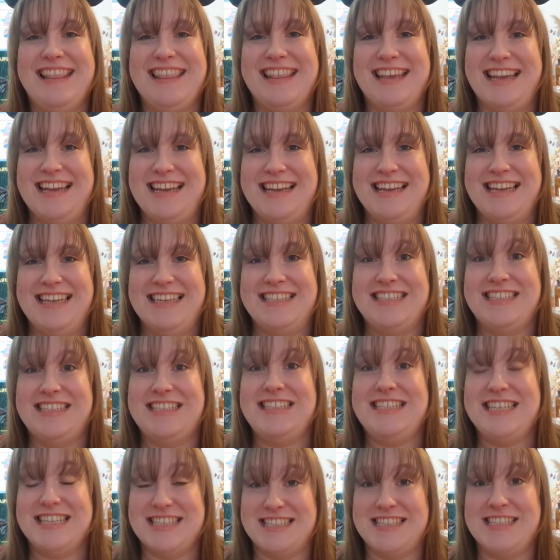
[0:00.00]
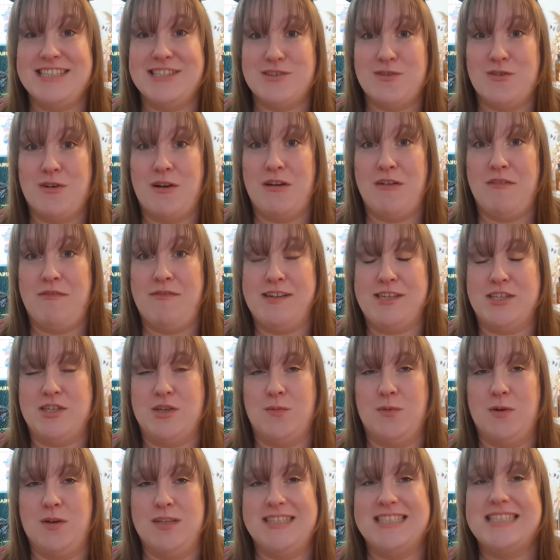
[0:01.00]
the Disney Store
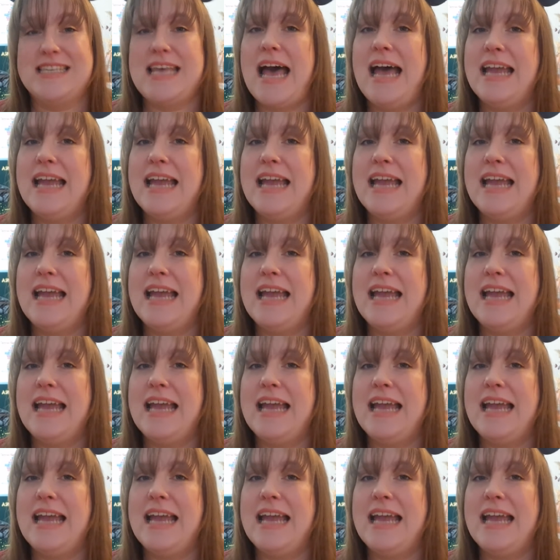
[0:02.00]
official ones.